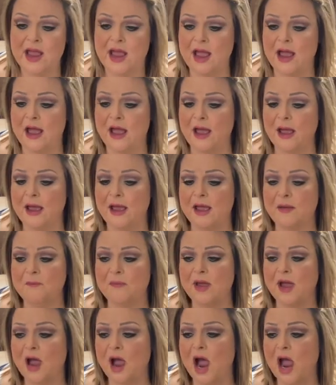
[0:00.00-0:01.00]

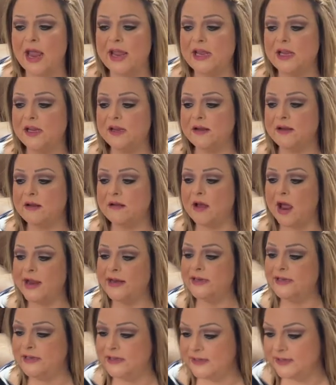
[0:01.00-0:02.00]
I
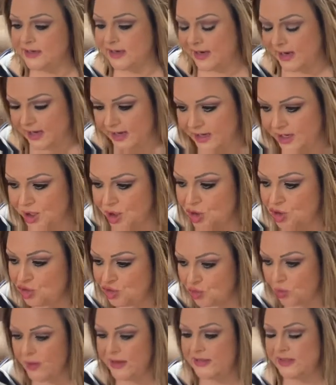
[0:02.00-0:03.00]
did
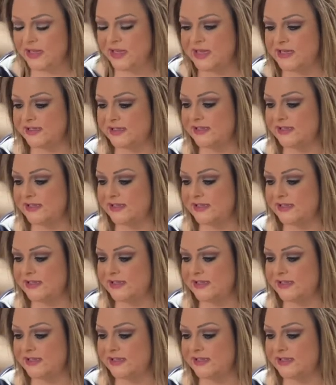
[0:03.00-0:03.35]
join this.